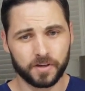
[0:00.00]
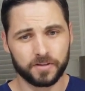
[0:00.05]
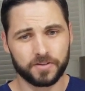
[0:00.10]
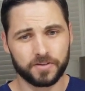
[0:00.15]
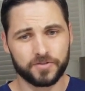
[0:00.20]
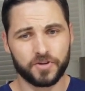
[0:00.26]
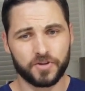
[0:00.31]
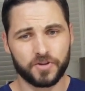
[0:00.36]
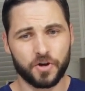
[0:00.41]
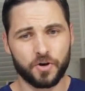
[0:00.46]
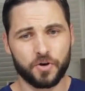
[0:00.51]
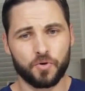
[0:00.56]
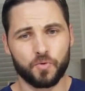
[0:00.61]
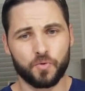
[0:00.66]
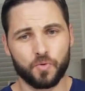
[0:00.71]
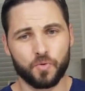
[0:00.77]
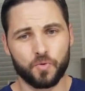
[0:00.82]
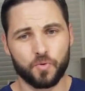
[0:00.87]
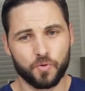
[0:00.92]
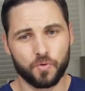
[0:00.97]

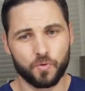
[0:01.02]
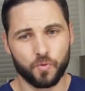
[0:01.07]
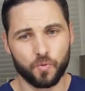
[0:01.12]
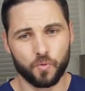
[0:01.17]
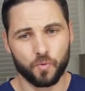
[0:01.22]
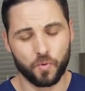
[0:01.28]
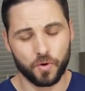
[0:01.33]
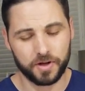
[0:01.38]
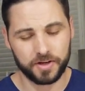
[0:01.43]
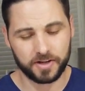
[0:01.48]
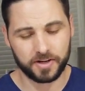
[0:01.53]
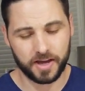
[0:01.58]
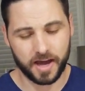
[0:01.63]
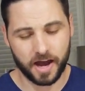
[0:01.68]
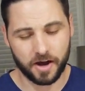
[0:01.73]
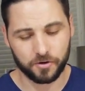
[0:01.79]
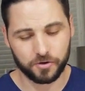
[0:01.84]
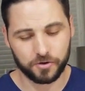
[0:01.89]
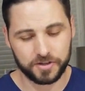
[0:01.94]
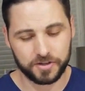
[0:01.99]
So
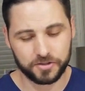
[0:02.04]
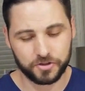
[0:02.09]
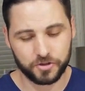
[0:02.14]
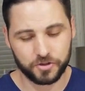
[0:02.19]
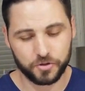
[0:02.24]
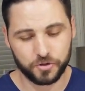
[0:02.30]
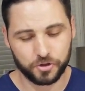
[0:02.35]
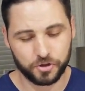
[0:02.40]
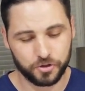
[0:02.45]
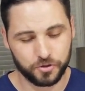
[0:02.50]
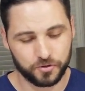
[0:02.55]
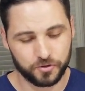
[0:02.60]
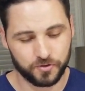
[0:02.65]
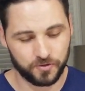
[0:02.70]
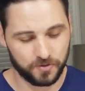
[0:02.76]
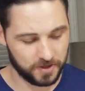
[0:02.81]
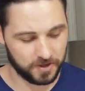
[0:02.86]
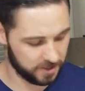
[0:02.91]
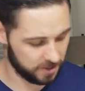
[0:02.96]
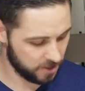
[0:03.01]
how do these two shoes
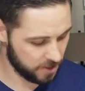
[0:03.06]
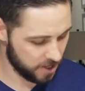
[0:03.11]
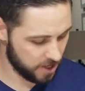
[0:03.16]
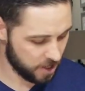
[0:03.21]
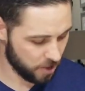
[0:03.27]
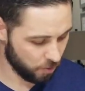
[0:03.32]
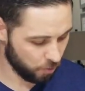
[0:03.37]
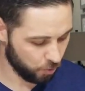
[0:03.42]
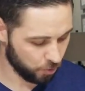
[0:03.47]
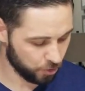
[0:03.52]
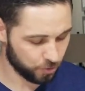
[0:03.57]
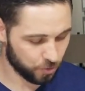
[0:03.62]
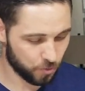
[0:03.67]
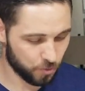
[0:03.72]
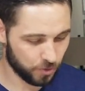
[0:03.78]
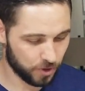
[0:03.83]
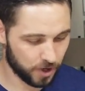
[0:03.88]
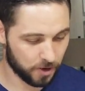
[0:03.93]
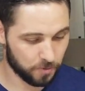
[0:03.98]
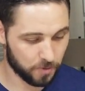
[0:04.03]
fit? Which one
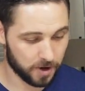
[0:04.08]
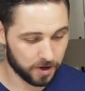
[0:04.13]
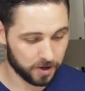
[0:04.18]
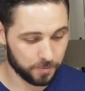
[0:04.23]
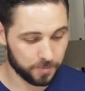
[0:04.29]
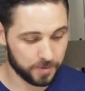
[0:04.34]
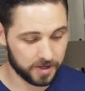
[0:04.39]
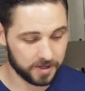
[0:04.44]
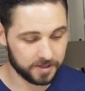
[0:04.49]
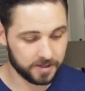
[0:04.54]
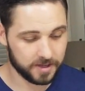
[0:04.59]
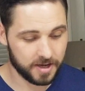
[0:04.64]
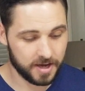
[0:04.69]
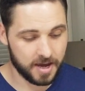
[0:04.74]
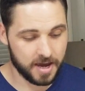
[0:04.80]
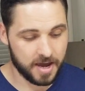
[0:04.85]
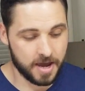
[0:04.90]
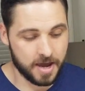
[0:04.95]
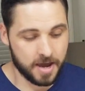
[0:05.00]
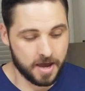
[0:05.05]
would I recommend?
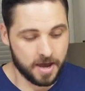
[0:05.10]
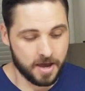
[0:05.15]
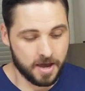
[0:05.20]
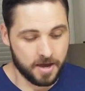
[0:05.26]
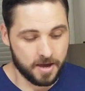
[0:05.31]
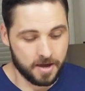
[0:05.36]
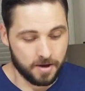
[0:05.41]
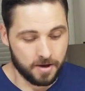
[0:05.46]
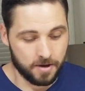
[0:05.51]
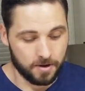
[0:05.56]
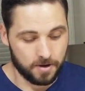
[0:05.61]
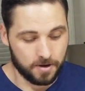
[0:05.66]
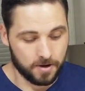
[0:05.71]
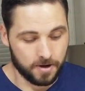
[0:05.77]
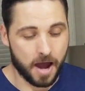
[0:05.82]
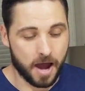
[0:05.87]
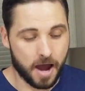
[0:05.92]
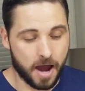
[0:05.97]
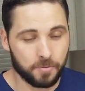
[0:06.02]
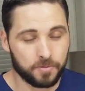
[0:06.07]

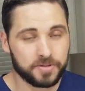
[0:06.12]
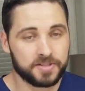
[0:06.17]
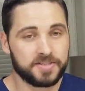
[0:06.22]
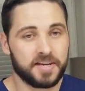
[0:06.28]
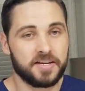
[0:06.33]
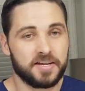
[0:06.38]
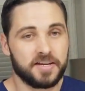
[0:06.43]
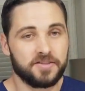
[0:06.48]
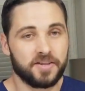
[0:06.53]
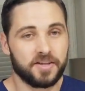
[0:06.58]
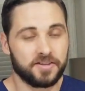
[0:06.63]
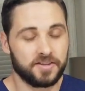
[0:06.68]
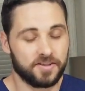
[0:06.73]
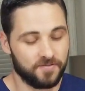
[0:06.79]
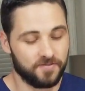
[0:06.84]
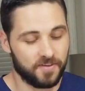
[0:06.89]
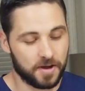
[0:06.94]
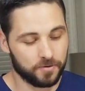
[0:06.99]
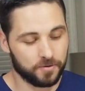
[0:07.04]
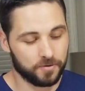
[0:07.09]
I would say that the
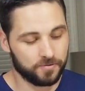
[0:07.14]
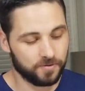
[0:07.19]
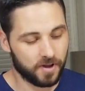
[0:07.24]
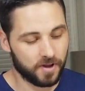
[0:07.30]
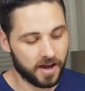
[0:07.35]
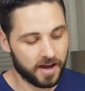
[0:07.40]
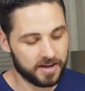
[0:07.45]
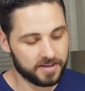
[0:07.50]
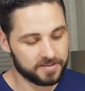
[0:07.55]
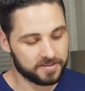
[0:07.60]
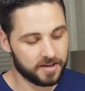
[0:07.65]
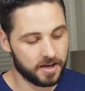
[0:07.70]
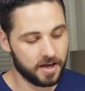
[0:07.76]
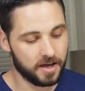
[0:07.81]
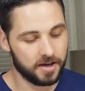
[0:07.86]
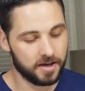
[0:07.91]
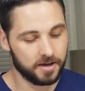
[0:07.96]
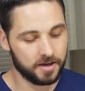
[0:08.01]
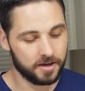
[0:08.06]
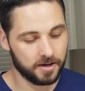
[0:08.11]
Vaporflys,
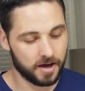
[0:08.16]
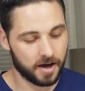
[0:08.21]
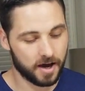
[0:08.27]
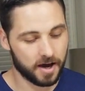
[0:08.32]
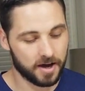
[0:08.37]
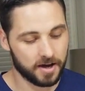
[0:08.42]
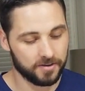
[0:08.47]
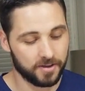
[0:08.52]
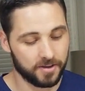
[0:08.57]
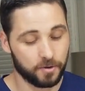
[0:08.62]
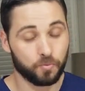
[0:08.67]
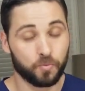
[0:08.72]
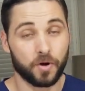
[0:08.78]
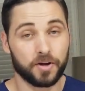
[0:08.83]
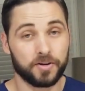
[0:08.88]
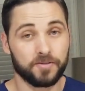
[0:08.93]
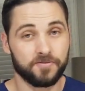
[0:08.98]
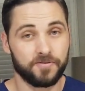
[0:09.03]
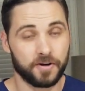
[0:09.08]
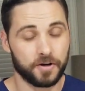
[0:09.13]
they
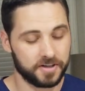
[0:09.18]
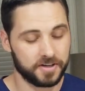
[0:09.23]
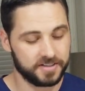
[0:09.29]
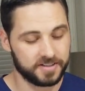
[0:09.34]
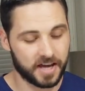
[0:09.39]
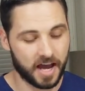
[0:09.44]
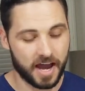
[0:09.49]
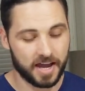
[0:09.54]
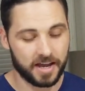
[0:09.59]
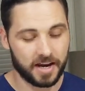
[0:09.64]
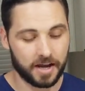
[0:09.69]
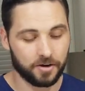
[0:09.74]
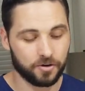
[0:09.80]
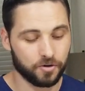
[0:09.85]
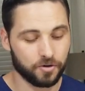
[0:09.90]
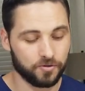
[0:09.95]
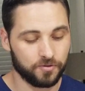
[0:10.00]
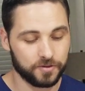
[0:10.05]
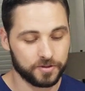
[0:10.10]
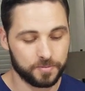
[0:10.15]
run very tight. I don't
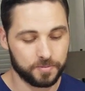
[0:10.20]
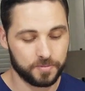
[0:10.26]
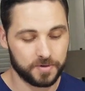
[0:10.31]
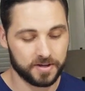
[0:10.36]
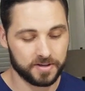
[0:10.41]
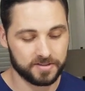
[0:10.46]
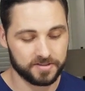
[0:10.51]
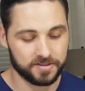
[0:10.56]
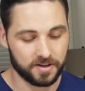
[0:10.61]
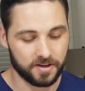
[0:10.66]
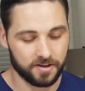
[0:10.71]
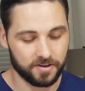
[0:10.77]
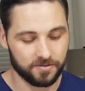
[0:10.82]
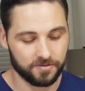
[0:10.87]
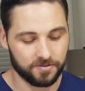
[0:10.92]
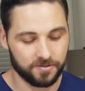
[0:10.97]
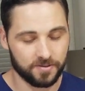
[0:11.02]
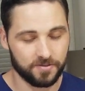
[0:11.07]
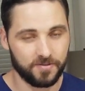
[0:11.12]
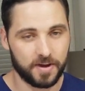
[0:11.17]
know if it's because
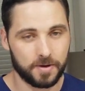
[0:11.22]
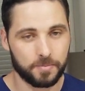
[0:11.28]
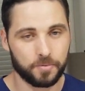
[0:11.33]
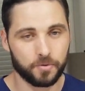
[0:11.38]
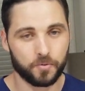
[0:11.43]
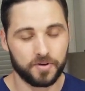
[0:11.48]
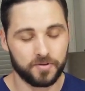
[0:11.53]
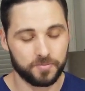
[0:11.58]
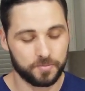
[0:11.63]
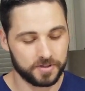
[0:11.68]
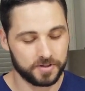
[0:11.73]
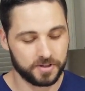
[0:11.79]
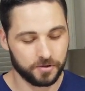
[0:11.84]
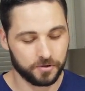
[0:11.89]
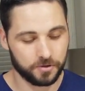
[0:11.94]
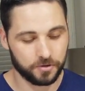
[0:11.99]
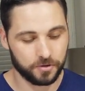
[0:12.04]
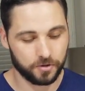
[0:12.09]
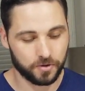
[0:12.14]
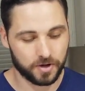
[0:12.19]
of the Vaporweave
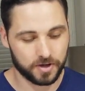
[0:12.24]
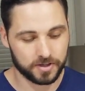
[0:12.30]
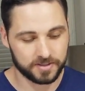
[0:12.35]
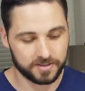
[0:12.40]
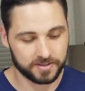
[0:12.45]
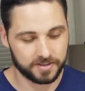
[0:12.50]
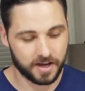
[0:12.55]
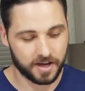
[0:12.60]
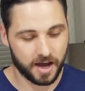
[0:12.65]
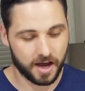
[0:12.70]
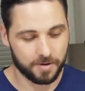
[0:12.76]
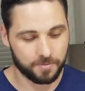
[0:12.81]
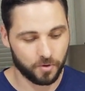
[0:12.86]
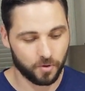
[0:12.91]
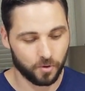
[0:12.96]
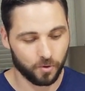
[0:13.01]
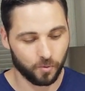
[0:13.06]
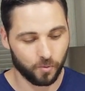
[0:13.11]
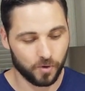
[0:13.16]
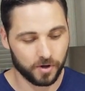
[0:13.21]
material across the top
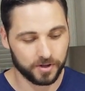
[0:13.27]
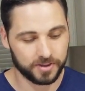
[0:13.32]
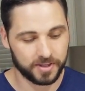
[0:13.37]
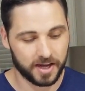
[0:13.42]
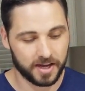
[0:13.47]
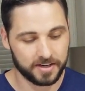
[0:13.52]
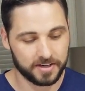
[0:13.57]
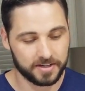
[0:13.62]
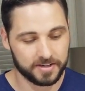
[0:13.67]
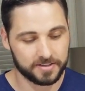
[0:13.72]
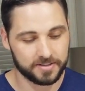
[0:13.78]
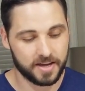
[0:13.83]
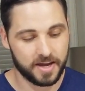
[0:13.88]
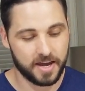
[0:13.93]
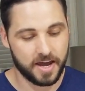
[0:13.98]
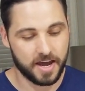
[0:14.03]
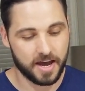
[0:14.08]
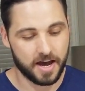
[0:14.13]
or what that is.